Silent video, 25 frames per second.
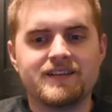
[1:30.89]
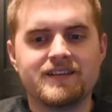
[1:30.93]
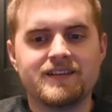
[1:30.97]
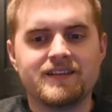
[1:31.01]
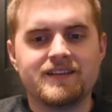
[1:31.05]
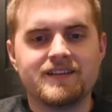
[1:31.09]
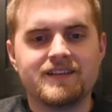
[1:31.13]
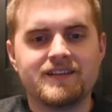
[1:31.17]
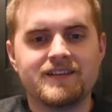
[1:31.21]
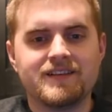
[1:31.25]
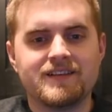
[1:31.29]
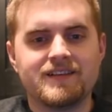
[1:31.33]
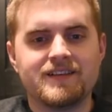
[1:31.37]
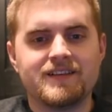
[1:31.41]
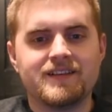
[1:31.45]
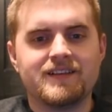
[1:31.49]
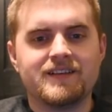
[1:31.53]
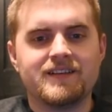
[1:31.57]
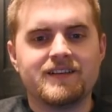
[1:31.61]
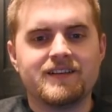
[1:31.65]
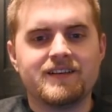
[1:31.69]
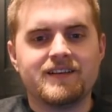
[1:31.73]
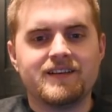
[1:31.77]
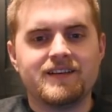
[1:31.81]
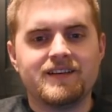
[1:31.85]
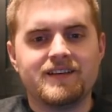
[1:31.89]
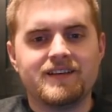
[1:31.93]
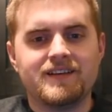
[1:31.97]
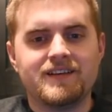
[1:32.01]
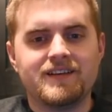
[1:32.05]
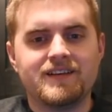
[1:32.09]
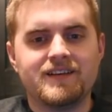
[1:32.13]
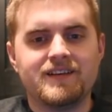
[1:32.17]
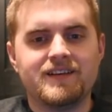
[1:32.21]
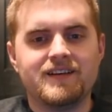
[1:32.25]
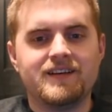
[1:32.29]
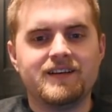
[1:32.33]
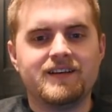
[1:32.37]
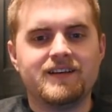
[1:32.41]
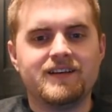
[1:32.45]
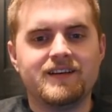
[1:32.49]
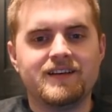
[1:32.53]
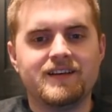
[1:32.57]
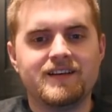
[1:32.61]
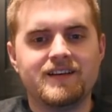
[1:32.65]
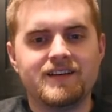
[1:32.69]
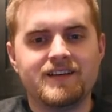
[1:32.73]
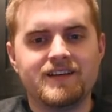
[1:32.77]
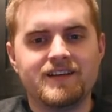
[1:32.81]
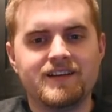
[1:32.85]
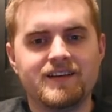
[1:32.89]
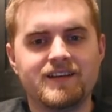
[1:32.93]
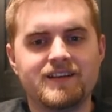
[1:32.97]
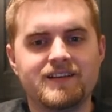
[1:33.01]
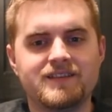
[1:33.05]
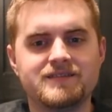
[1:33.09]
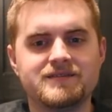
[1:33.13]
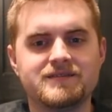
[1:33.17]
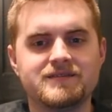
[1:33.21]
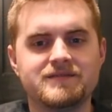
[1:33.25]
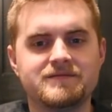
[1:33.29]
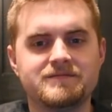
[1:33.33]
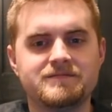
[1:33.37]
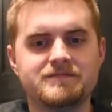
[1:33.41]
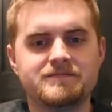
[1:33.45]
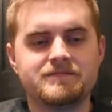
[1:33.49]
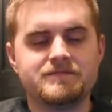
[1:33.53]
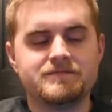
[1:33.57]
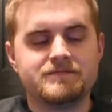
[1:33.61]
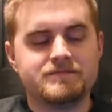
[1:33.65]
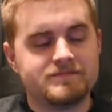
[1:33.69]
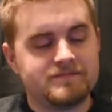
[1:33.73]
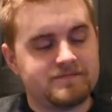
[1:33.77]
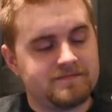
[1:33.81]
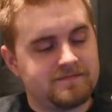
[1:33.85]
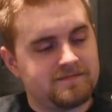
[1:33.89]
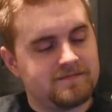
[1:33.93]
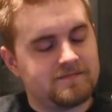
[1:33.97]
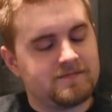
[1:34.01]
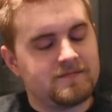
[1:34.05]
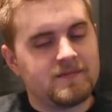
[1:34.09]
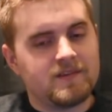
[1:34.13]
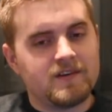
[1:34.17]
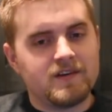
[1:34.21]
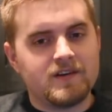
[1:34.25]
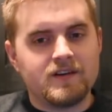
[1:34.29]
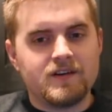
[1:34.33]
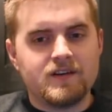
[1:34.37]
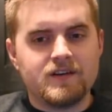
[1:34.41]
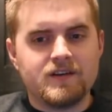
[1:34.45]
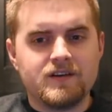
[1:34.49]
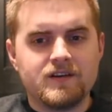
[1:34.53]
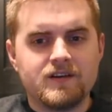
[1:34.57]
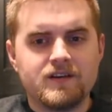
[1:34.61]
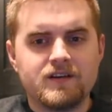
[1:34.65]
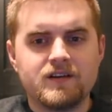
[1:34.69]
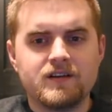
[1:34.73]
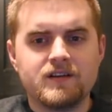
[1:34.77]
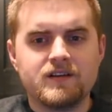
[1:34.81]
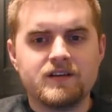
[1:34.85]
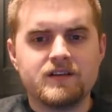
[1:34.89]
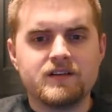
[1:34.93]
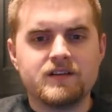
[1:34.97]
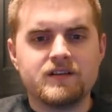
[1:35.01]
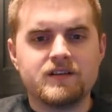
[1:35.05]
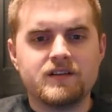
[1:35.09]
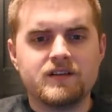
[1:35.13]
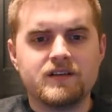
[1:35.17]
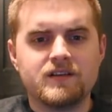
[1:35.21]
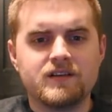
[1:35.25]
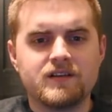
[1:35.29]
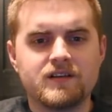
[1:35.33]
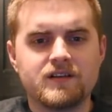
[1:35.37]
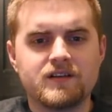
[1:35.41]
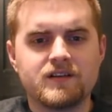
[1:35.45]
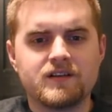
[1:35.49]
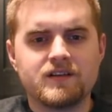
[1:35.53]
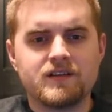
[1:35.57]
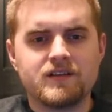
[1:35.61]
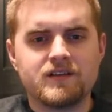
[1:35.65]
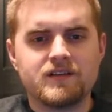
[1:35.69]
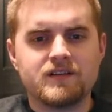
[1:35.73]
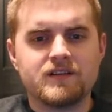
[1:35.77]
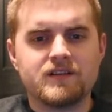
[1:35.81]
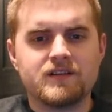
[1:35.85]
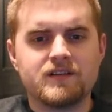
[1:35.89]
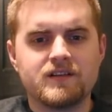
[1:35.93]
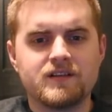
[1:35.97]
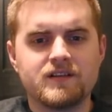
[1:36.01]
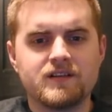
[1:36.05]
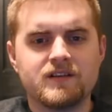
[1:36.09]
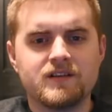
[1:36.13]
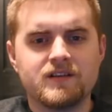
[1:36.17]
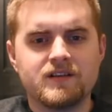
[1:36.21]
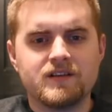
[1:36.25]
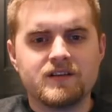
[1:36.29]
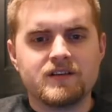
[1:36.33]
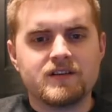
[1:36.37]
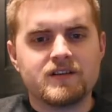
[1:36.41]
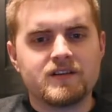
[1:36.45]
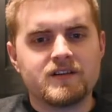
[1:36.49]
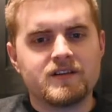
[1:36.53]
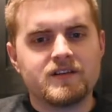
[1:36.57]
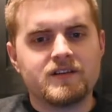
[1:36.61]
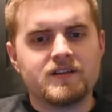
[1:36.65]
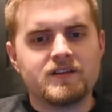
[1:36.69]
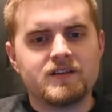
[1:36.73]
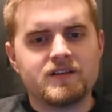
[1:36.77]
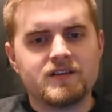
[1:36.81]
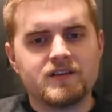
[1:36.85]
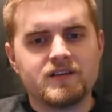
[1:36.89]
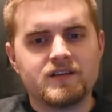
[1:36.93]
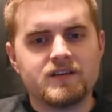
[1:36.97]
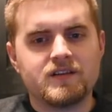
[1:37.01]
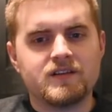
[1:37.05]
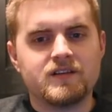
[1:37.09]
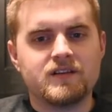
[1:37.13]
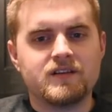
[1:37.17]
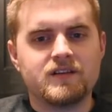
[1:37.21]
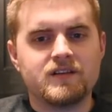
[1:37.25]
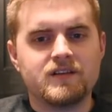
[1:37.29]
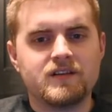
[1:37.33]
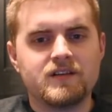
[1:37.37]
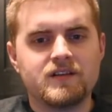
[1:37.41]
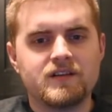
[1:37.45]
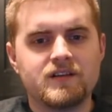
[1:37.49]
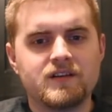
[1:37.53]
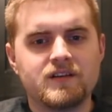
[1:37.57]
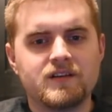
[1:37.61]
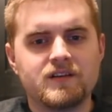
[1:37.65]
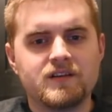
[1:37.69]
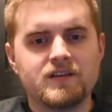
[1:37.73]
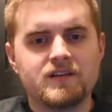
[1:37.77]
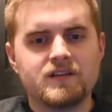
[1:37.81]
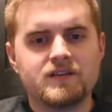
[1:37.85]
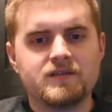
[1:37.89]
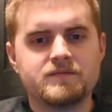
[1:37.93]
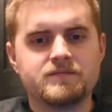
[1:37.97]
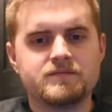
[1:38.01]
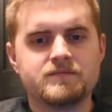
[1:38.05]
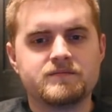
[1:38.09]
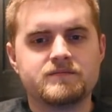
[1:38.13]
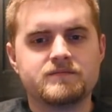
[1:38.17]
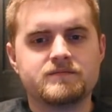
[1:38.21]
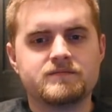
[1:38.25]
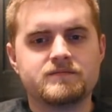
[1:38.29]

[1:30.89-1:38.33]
(silent)